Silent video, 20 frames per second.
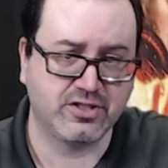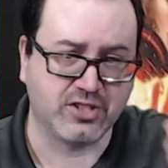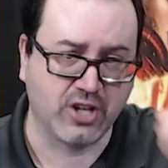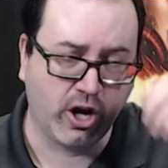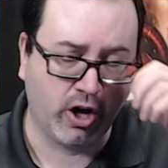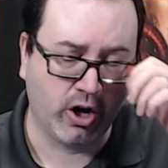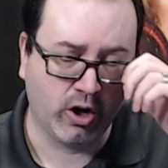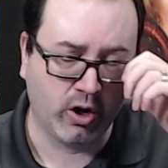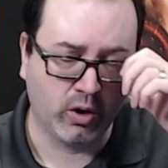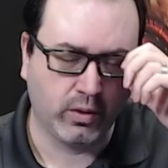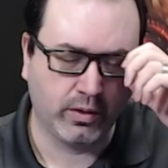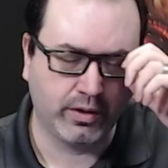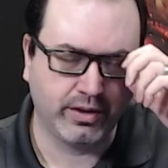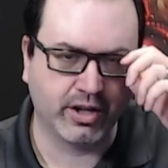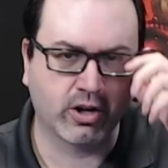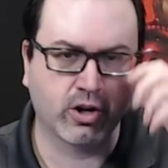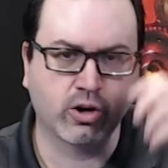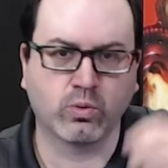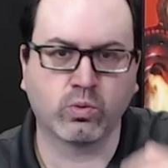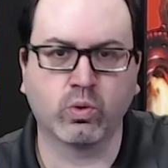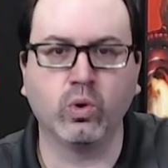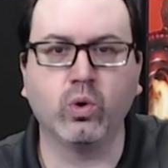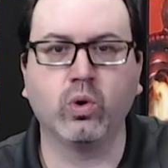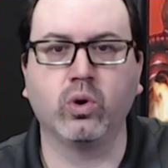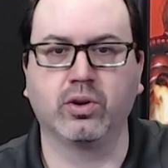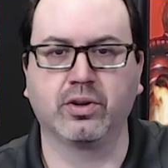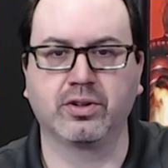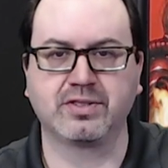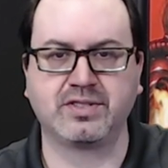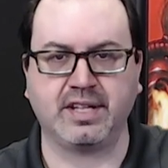So there are
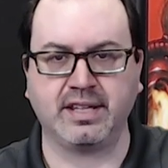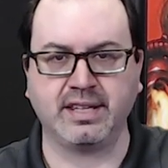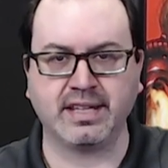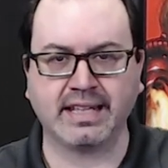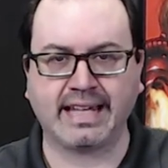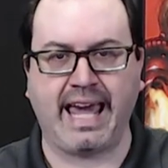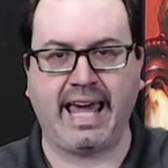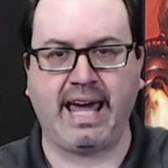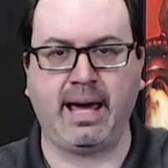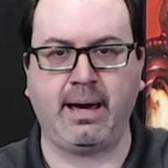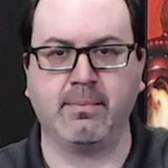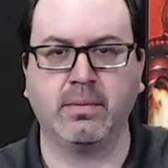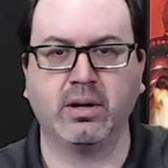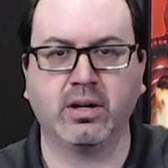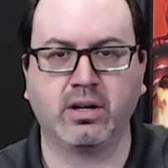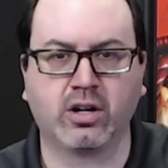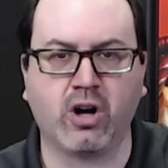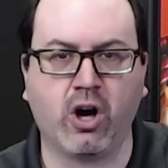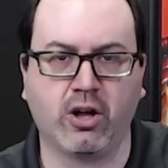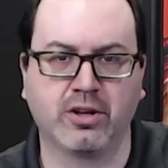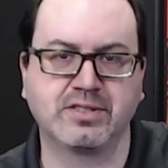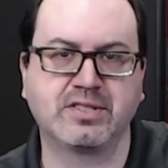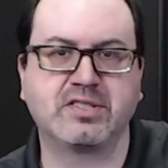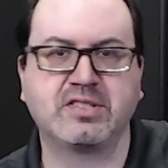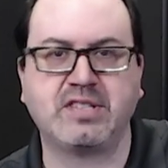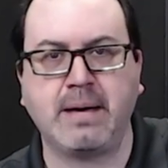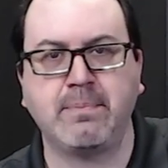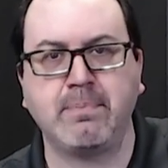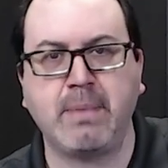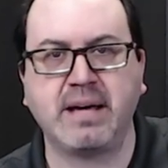rules in the game called
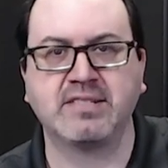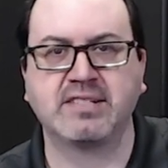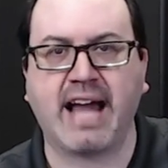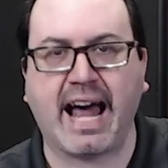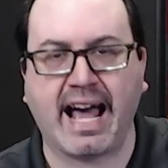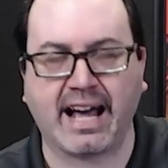state-based